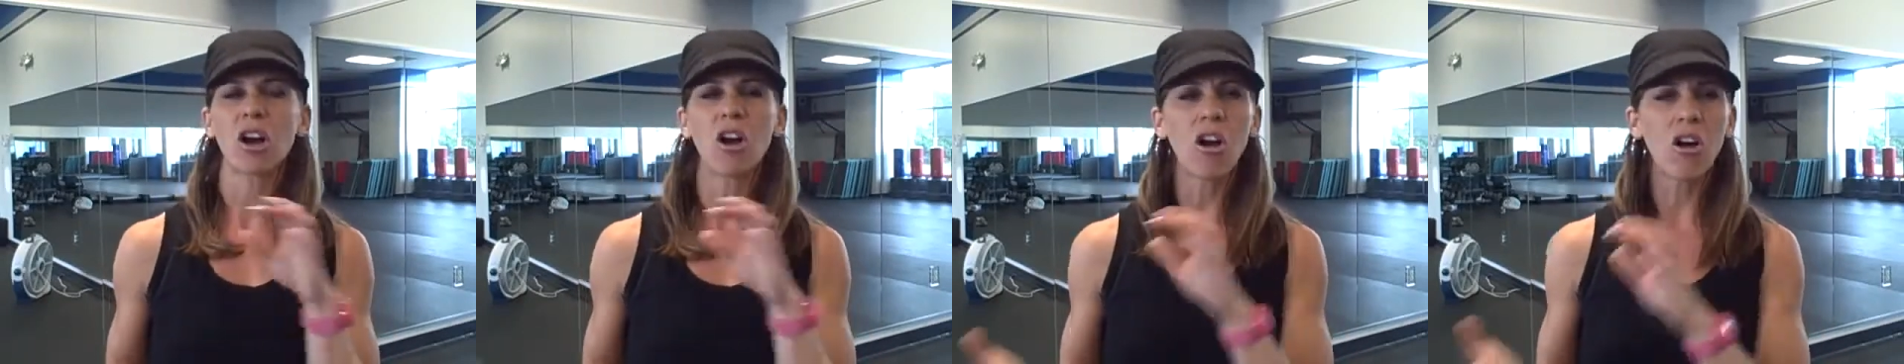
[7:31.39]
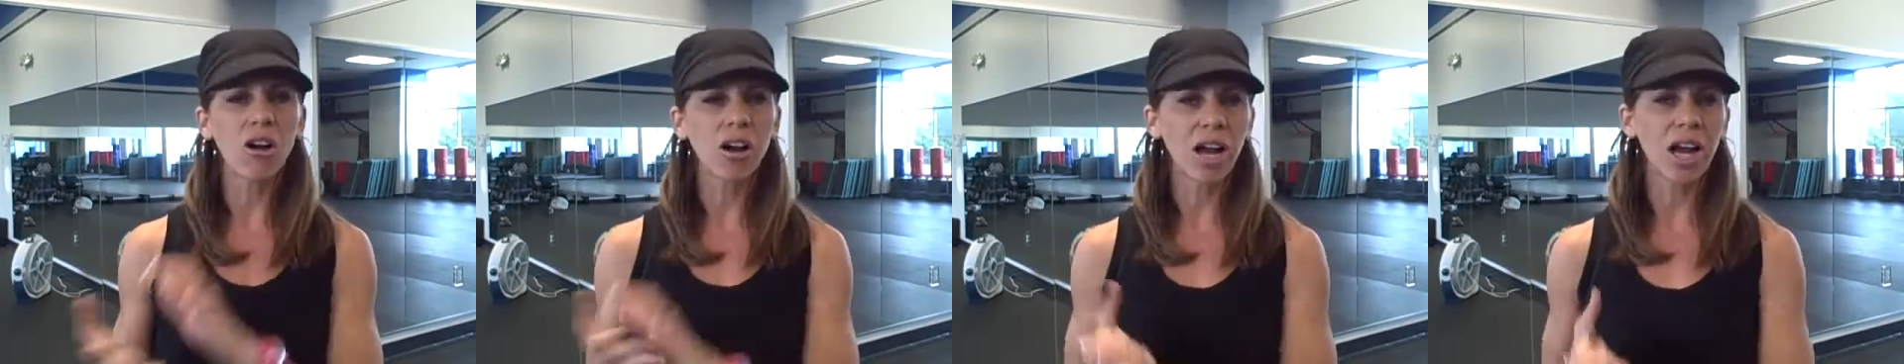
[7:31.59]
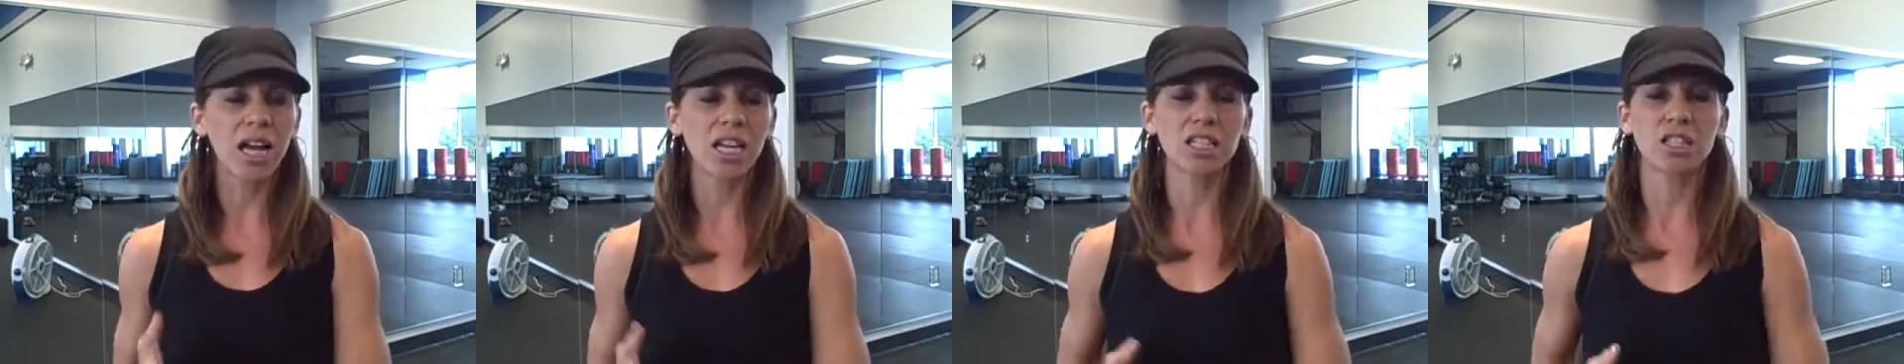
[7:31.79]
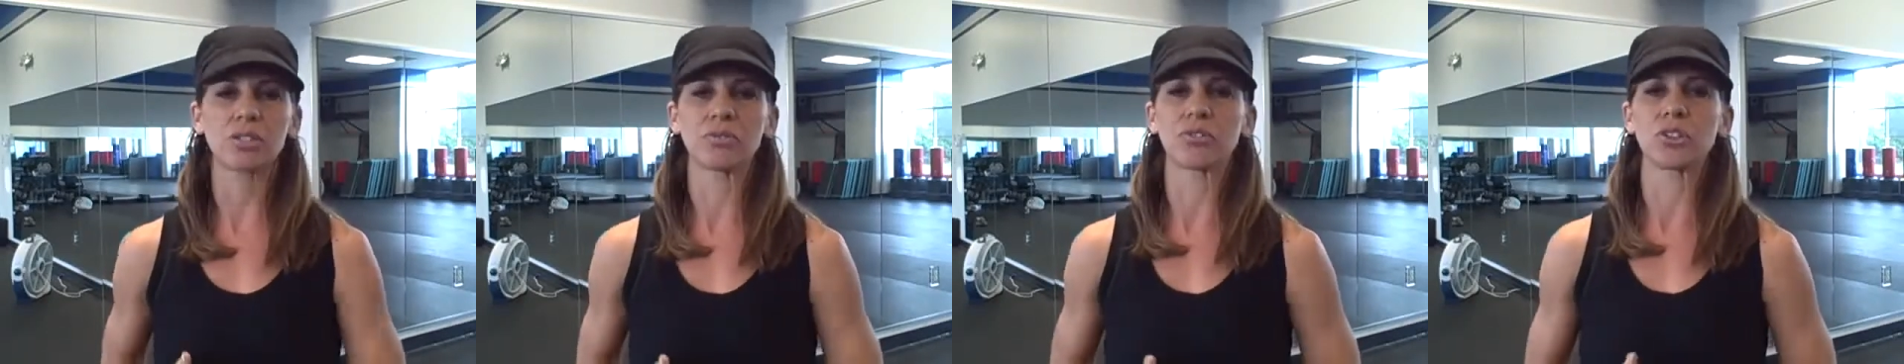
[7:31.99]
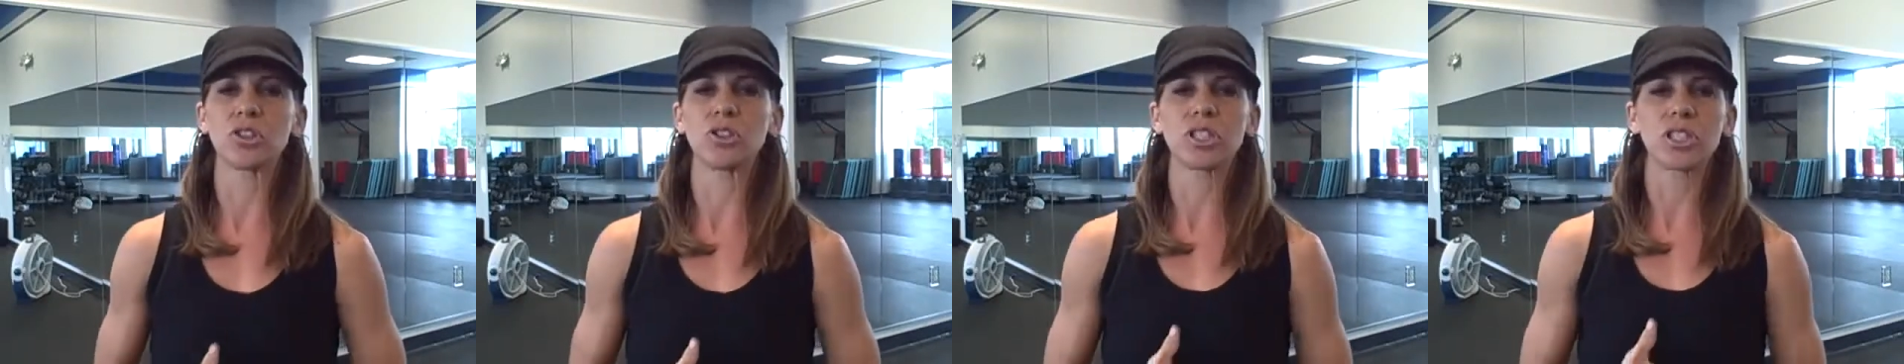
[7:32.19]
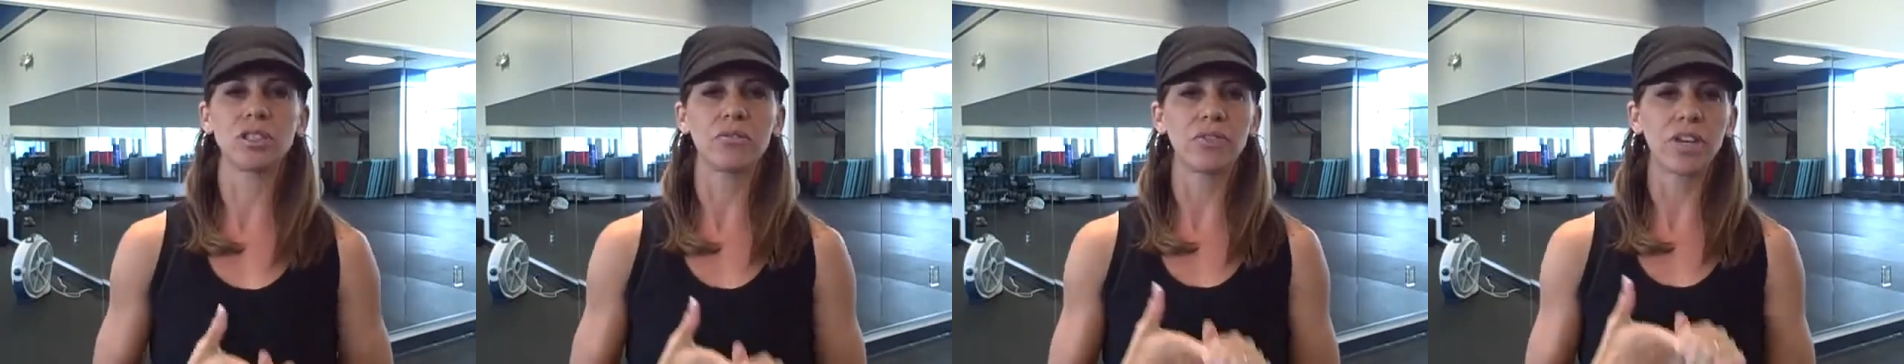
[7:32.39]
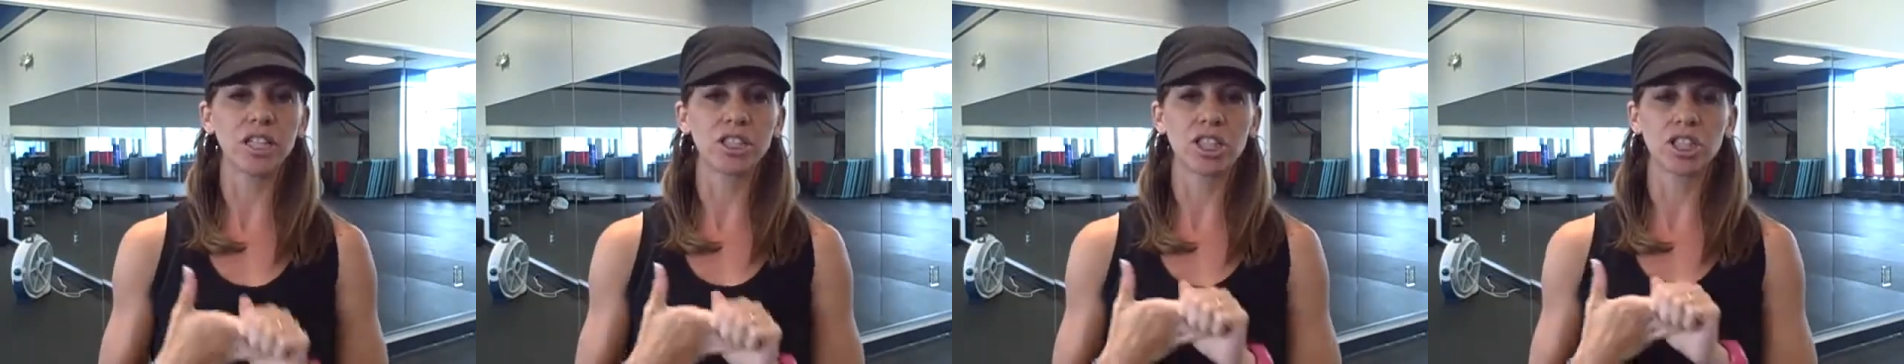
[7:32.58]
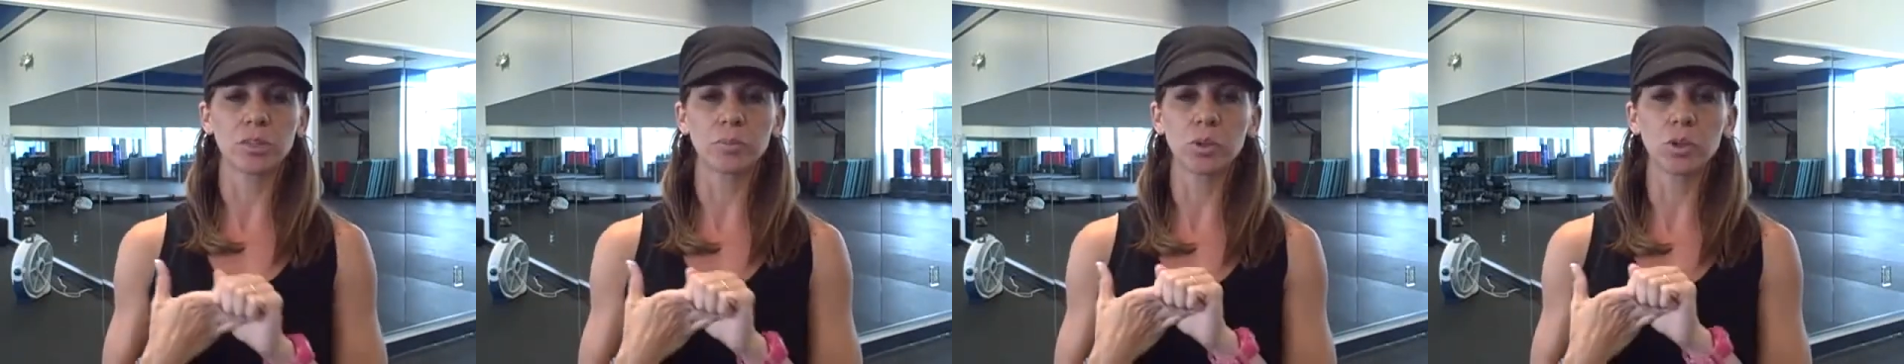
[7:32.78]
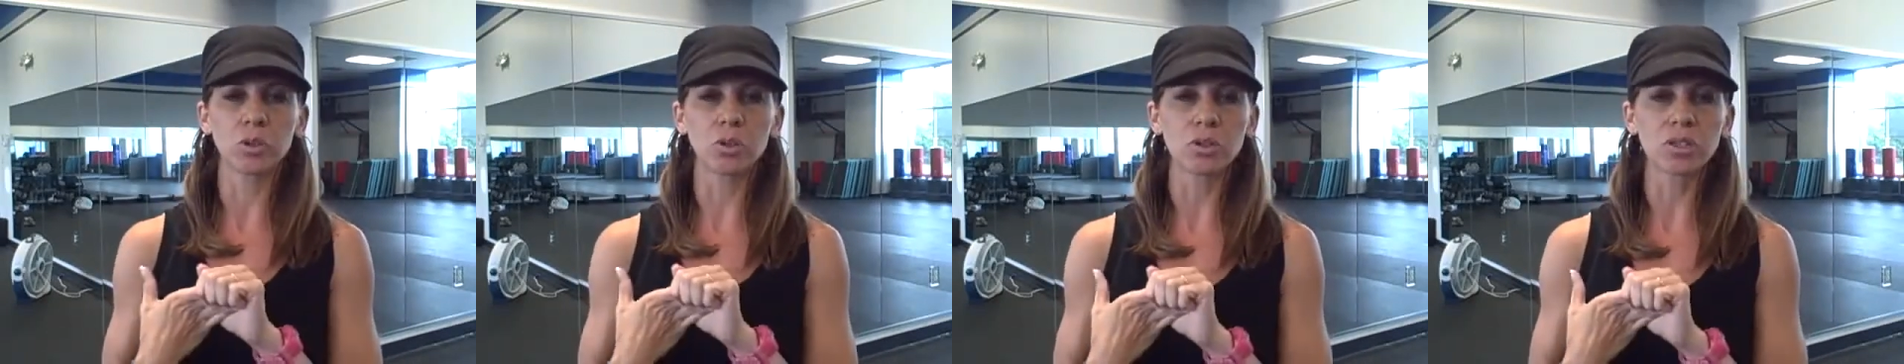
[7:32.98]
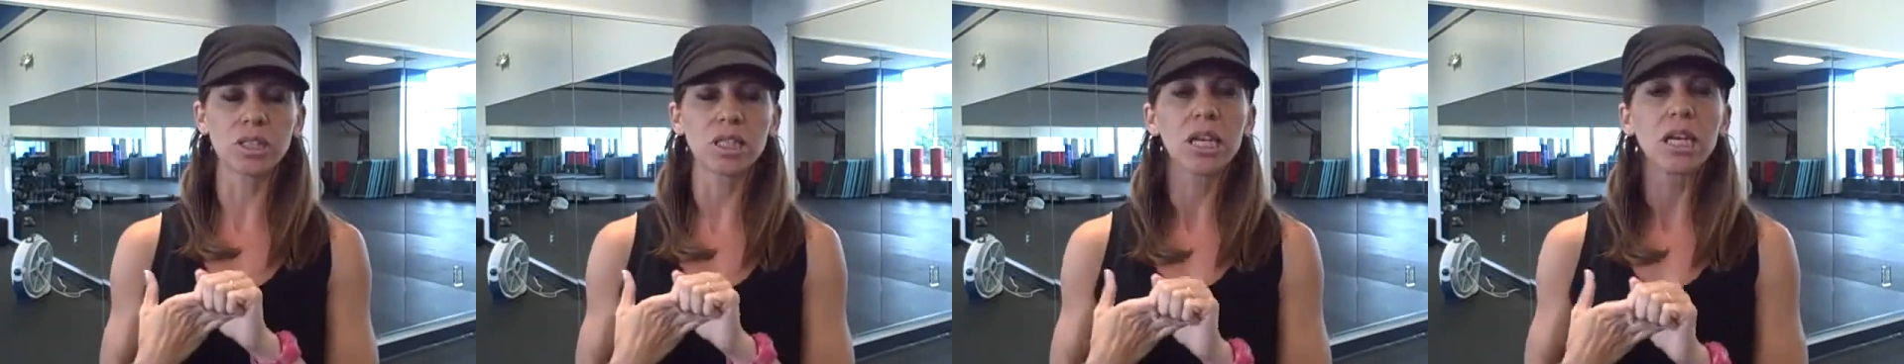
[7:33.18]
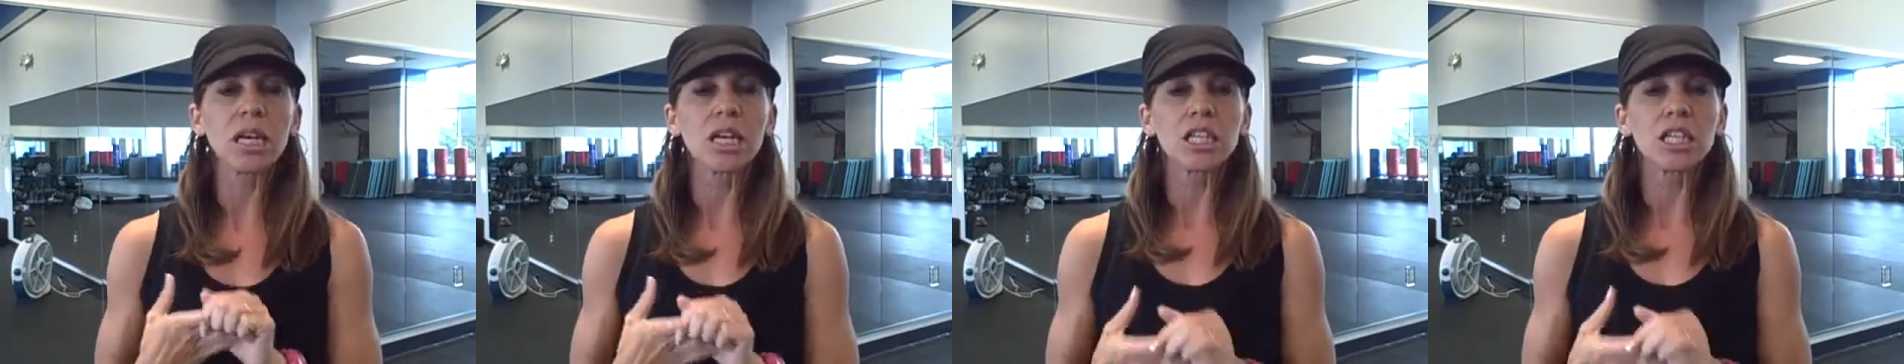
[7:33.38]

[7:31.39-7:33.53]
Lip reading: all kinds of fruits and vegetables